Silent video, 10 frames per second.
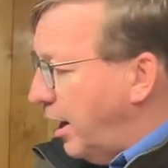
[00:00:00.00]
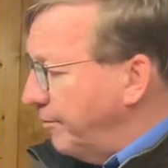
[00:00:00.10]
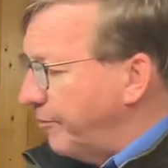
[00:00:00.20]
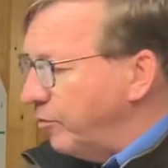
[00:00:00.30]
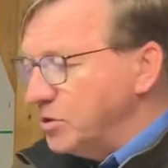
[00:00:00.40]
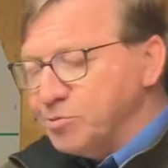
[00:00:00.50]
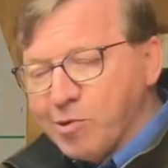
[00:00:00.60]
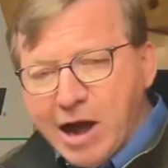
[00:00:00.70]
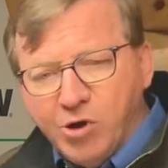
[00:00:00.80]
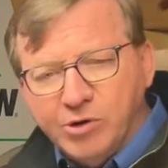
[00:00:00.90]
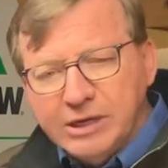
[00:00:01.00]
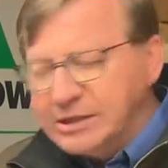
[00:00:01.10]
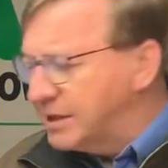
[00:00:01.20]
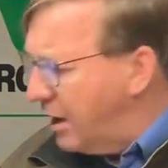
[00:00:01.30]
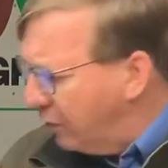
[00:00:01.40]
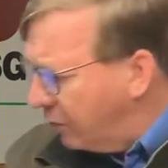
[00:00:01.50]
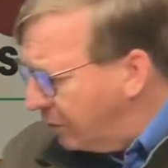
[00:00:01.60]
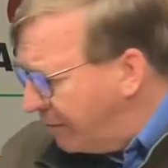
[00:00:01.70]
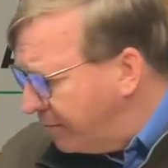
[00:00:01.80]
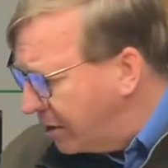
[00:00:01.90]
If it was brown,
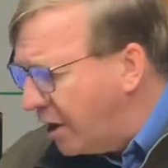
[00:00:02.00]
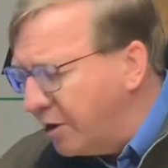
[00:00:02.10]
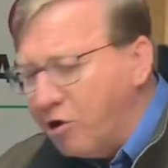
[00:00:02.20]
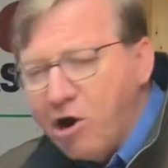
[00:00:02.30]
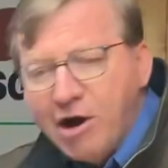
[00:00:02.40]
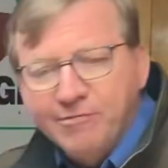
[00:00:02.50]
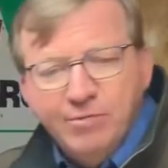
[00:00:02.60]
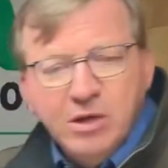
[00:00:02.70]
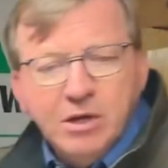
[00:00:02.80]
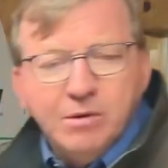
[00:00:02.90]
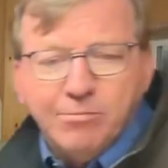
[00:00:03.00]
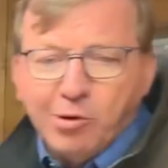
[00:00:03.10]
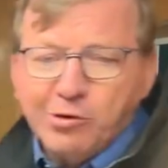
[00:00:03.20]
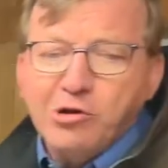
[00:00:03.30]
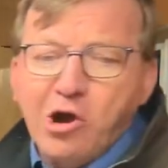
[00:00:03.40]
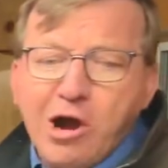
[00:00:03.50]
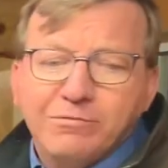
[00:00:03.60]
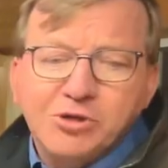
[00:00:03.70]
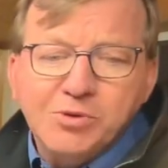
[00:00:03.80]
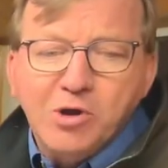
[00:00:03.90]
discolored, maybe cut off, burnt
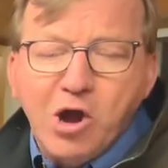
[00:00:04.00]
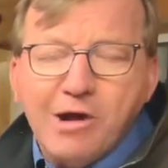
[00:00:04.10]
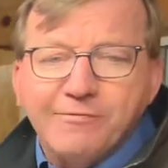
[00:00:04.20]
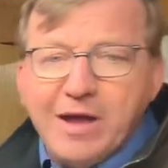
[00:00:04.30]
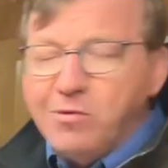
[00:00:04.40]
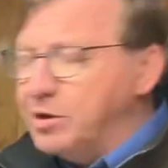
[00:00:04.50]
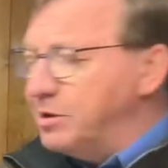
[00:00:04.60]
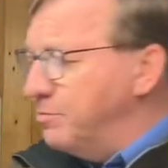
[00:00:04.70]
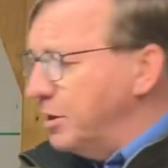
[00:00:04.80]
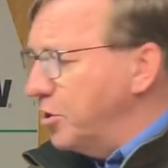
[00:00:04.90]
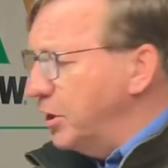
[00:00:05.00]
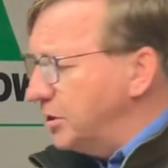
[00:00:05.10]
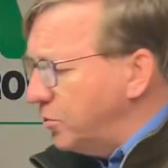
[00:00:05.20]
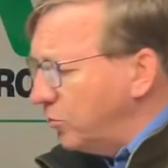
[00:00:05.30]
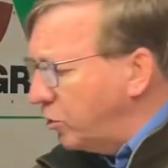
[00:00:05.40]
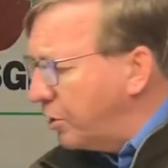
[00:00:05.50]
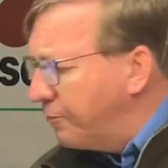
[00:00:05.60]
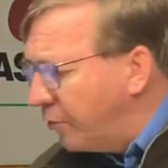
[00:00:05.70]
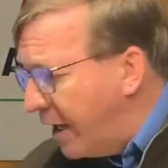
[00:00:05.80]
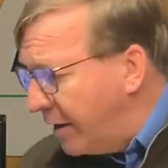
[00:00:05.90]
off, chewed off, that wouldn't be good. So we're looking
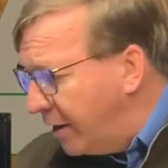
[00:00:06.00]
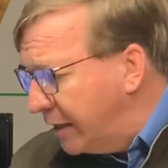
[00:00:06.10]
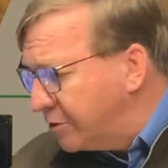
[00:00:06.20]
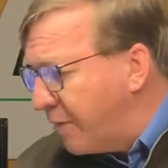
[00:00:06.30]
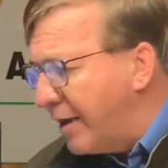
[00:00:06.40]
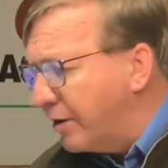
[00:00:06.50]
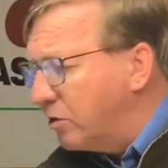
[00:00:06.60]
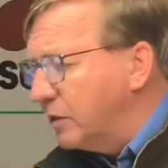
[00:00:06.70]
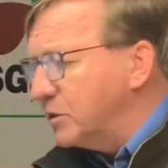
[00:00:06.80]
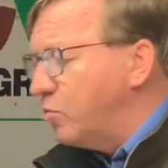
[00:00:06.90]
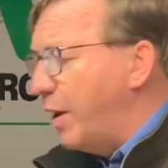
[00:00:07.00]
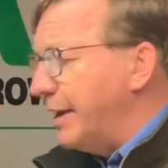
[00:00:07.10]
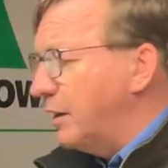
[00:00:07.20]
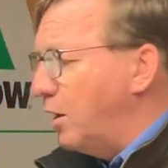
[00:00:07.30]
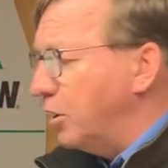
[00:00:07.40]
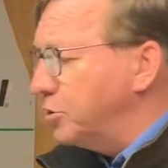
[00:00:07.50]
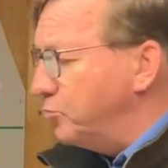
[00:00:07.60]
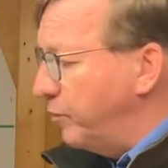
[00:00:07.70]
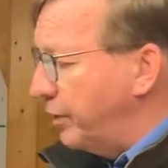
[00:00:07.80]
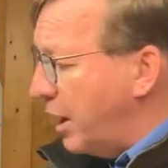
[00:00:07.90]
for that nice radicle that's white and lush
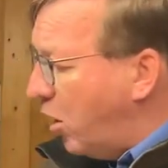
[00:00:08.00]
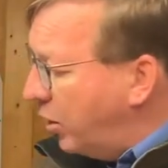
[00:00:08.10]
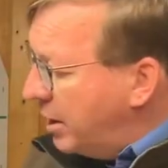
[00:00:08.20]
moving out.